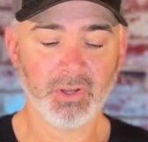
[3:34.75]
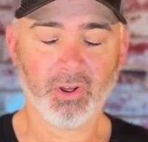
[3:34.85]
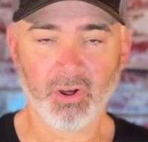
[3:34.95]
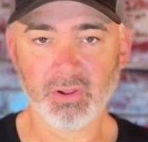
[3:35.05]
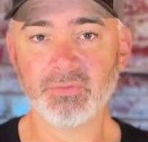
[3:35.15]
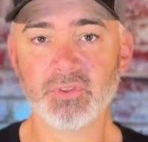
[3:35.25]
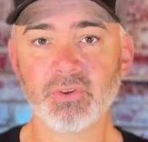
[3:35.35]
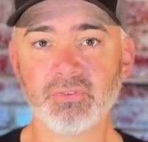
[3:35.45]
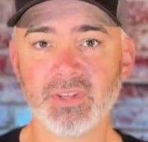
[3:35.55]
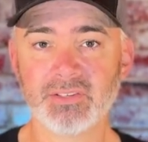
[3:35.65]
all of
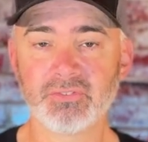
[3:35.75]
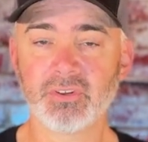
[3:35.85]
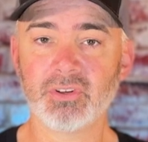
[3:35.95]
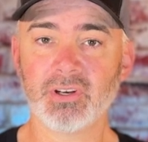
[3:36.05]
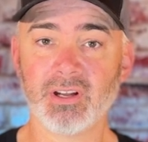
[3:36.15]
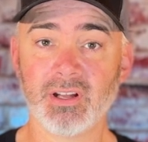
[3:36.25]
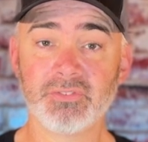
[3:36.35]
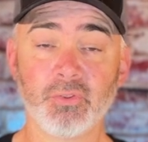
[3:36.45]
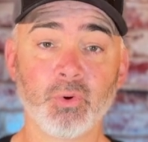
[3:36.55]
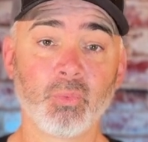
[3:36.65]
those things could
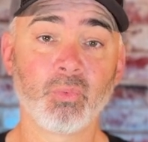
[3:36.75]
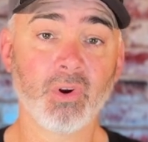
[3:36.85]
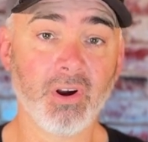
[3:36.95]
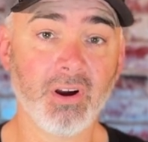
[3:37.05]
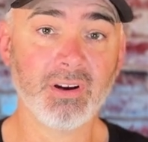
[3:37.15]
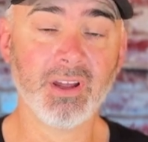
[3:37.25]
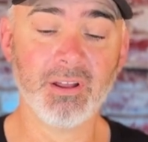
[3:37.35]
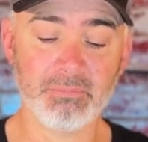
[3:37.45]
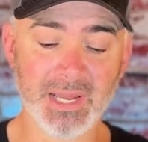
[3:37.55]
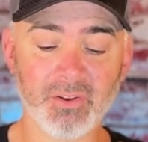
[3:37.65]
cause the wrong
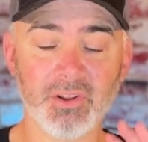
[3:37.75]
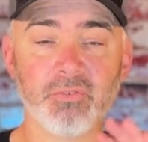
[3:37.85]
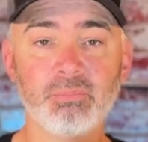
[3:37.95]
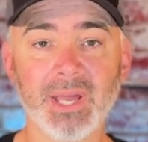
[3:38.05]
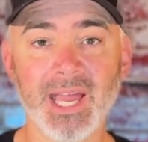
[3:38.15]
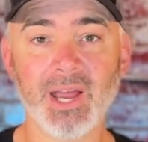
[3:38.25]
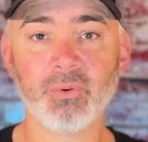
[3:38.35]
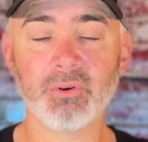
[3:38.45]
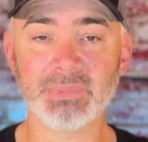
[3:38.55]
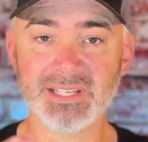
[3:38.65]
amount of
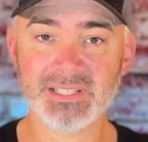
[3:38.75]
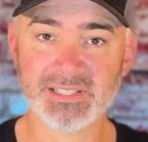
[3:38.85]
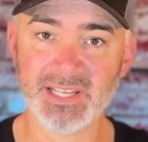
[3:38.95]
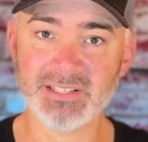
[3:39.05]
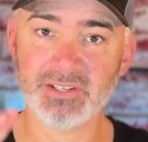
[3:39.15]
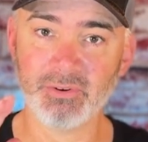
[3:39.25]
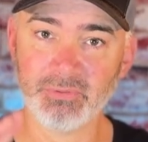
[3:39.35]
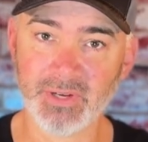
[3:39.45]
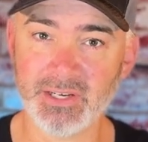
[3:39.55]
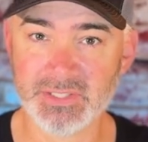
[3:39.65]
power being sent to your
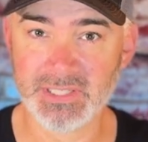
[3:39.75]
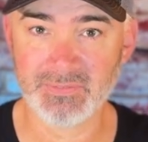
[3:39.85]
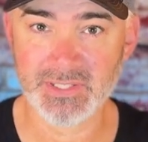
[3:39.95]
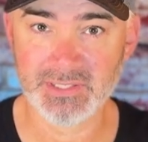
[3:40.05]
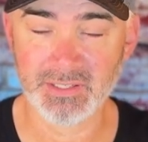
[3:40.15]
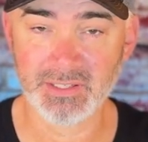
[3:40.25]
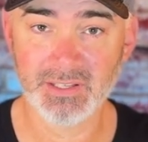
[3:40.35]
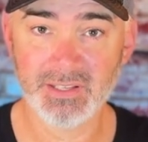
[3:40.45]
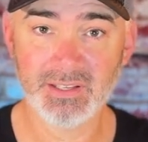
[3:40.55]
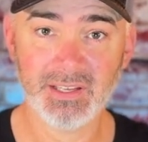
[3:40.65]
Fire TV stick.
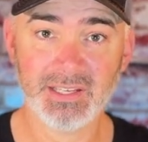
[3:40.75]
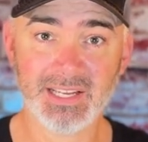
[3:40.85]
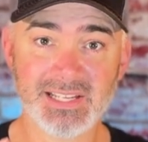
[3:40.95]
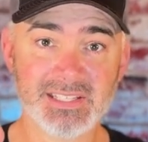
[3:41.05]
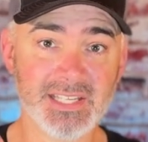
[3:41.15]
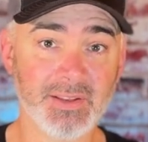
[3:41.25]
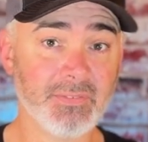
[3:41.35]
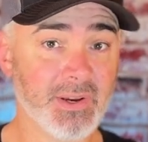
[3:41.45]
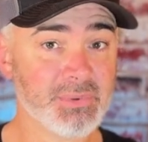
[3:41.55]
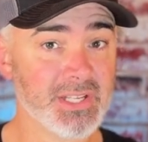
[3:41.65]
And guys,
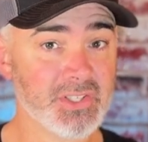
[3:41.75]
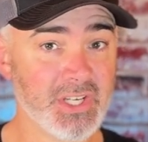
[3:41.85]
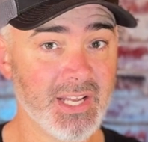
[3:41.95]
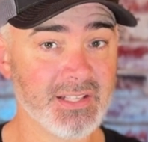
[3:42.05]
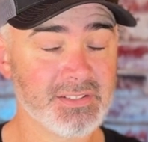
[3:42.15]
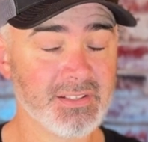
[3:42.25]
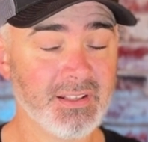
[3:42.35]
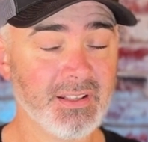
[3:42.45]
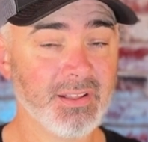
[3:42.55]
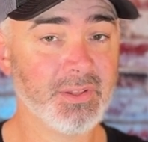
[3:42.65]
75% chance
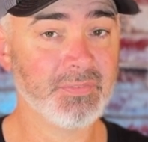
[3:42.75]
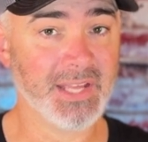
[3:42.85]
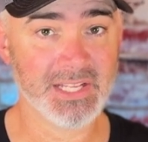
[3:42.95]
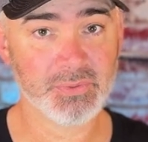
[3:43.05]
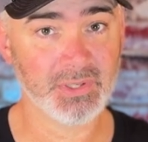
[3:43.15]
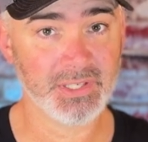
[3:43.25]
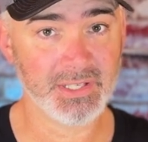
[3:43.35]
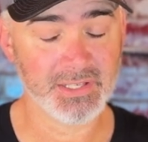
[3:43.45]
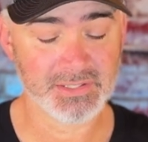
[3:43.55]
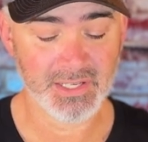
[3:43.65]
that that's what it
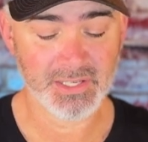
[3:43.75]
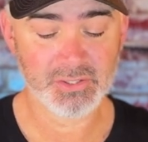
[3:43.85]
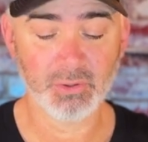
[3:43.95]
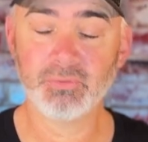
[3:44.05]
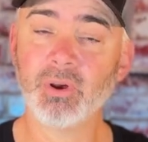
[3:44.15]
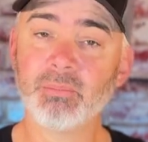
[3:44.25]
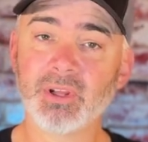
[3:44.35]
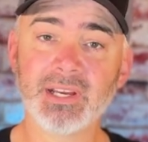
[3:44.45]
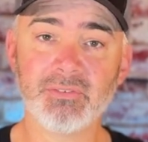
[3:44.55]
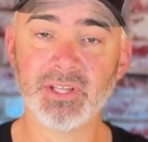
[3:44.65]
is. So if you
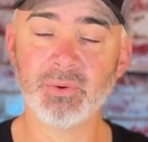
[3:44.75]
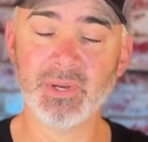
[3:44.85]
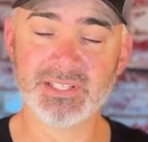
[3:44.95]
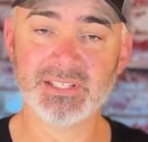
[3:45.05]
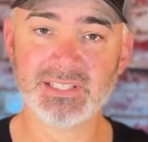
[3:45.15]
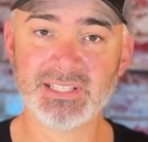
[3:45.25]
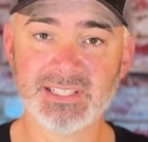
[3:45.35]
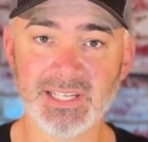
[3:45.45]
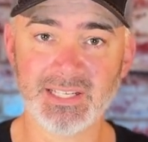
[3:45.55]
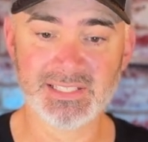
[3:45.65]
unplug everything, wait 60
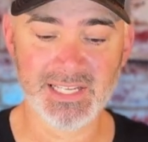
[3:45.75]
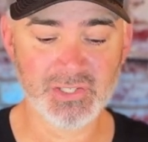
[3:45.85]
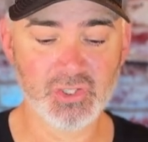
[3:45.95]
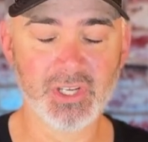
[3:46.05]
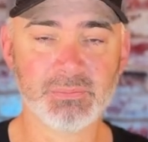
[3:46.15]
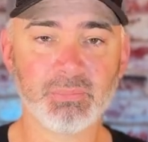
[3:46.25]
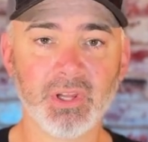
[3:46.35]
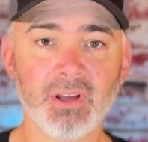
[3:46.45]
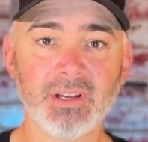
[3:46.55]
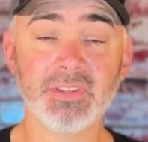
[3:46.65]
seconds and just
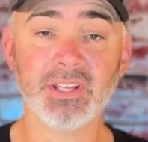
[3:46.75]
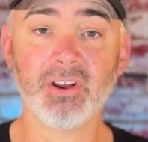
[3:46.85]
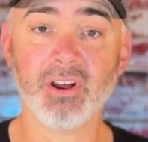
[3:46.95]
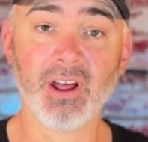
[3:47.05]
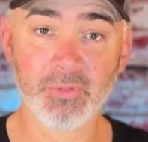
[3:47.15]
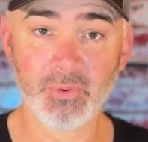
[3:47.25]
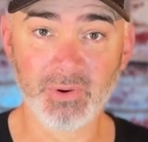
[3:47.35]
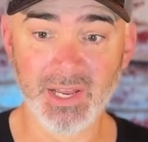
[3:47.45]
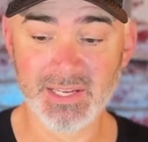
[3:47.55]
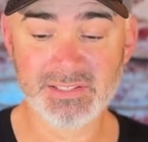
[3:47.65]
plug the
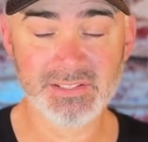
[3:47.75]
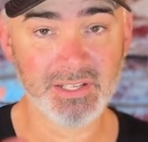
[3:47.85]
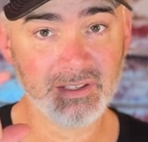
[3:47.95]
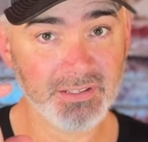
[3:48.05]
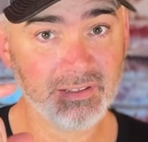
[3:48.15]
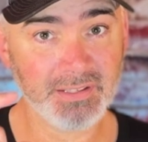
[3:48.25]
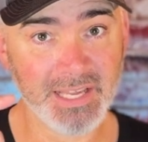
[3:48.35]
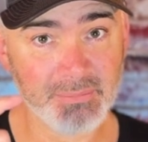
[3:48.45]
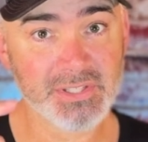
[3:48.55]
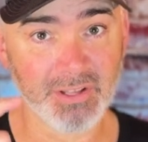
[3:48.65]
authorized
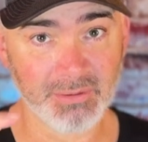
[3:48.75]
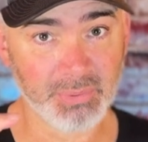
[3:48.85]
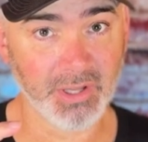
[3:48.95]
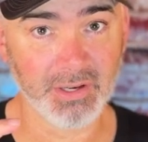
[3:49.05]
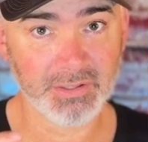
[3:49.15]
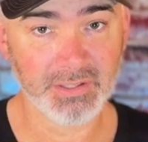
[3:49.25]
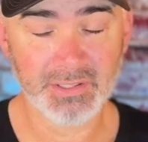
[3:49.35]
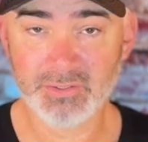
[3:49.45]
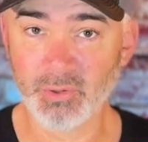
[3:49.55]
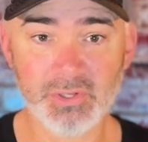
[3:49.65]
Amazon plug.
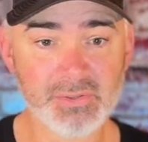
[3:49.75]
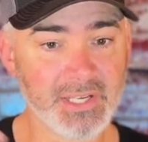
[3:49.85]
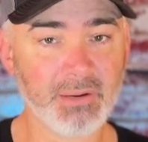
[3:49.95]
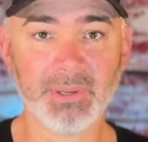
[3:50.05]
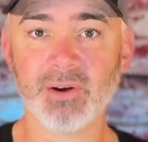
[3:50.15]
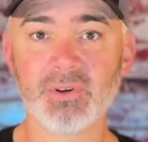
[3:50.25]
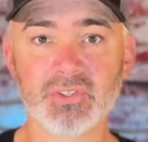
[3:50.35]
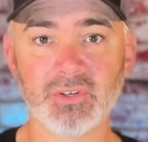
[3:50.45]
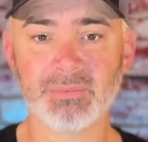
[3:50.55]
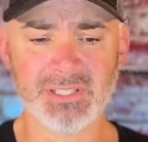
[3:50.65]
Don't use like a power
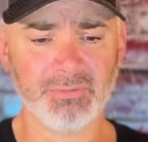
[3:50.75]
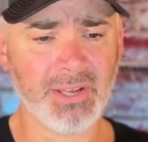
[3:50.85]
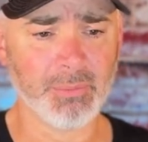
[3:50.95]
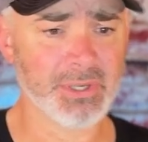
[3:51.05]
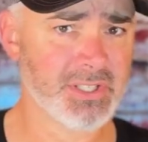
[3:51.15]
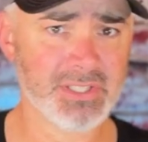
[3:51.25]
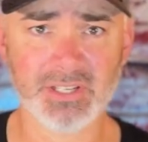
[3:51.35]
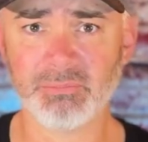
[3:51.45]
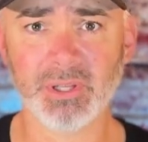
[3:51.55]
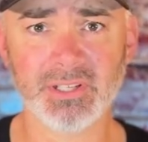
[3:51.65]
strip because if you have a bunch of
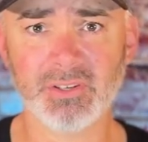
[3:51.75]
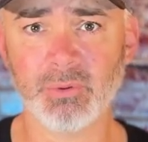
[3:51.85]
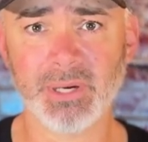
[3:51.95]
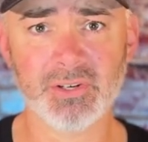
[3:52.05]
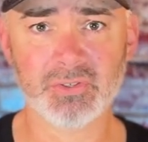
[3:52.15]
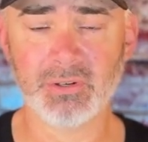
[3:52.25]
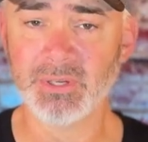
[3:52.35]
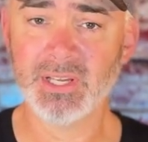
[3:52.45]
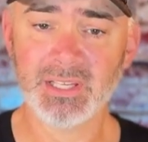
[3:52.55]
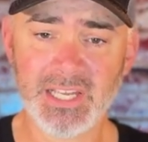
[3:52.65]
stuff plugged into a power strip,
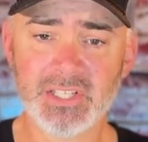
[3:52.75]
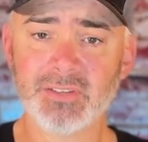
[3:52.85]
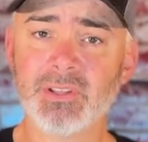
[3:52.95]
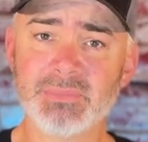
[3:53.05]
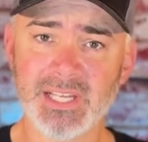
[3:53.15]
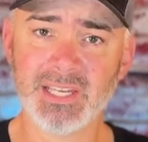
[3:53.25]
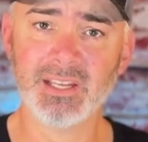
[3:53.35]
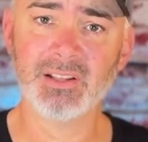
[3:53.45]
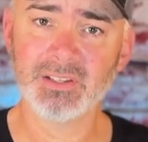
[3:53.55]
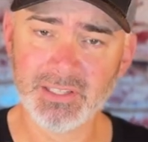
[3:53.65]
each of them is
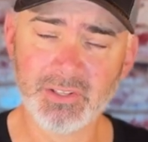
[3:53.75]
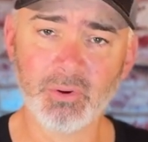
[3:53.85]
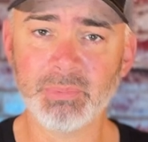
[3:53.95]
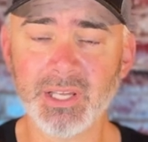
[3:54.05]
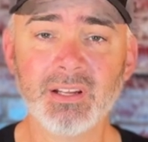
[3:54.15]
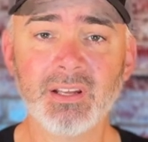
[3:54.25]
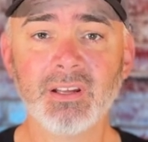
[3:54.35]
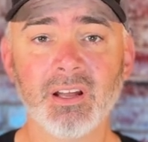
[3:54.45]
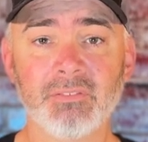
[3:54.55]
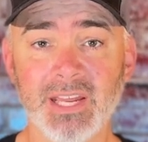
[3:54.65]
taking a little bit
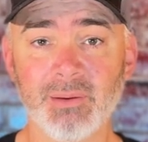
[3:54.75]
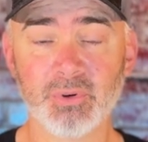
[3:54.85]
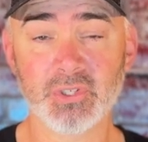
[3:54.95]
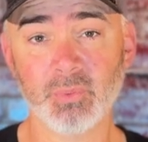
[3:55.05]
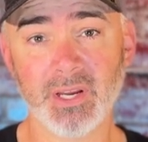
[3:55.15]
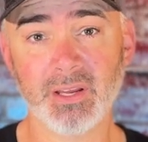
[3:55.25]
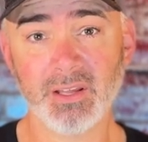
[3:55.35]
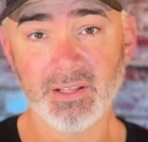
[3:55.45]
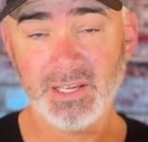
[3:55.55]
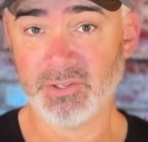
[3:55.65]
of amperage away
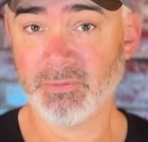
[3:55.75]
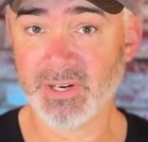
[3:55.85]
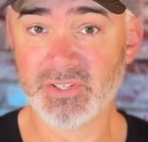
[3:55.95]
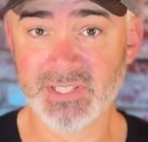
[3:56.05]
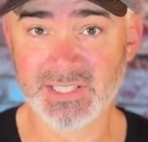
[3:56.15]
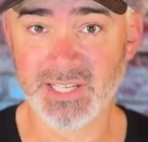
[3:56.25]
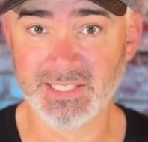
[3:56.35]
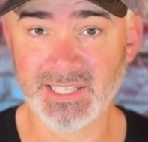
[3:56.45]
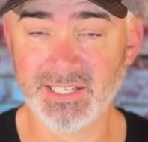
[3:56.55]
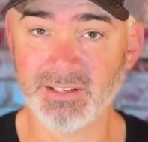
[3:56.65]
and your Fire Stick's not
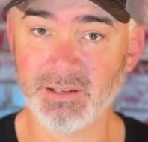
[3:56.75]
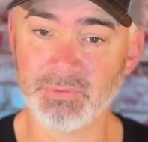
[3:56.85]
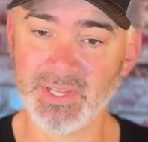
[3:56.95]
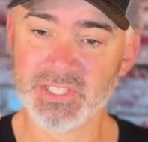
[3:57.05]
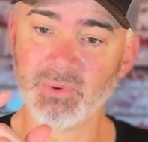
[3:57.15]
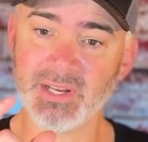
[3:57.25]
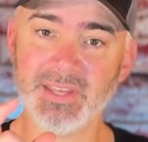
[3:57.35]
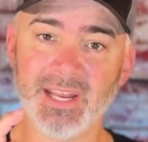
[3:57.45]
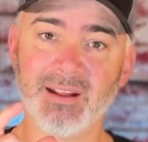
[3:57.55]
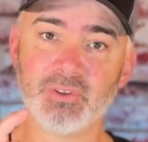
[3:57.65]
getting enough. And that's why
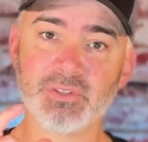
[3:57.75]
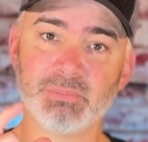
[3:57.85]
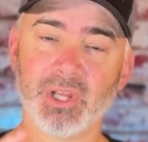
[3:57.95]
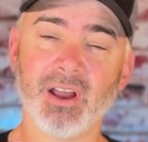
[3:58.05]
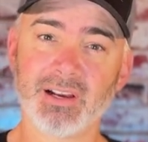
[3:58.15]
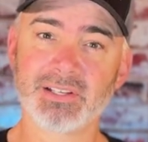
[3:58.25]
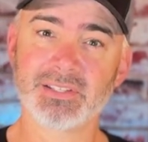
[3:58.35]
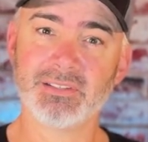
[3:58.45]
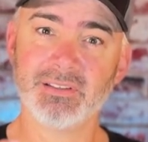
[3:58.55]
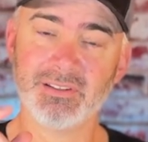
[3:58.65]
they have those
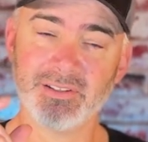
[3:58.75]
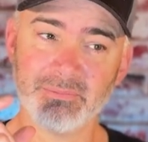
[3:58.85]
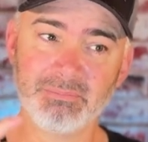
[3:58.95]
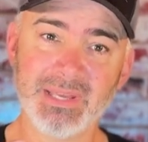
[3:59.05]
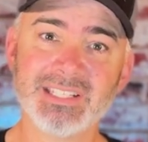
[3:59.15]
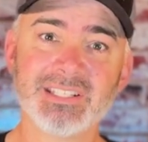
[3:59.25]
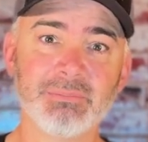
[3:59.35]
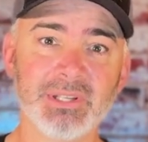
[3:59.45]
blocks. They're meant to be